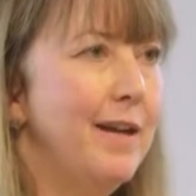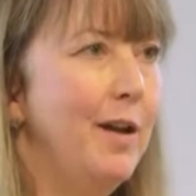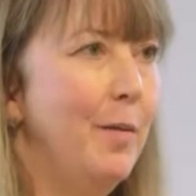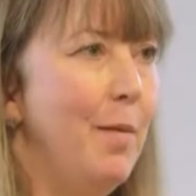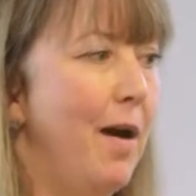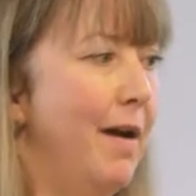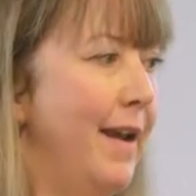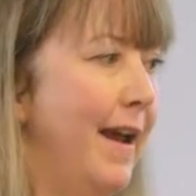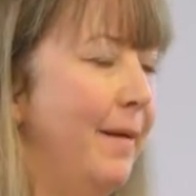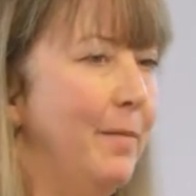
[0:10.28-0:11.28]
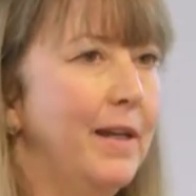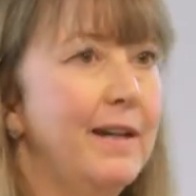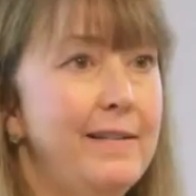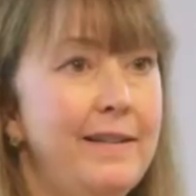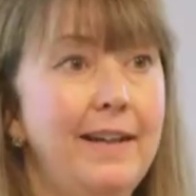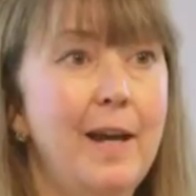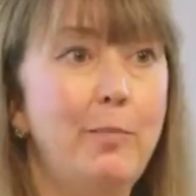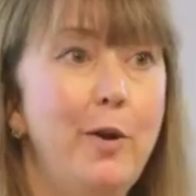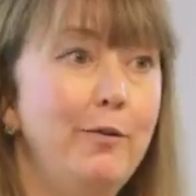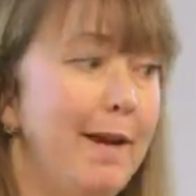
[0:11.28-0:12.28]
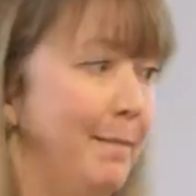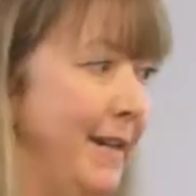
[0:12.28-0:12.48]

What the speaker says: I am the Connecting Care Programme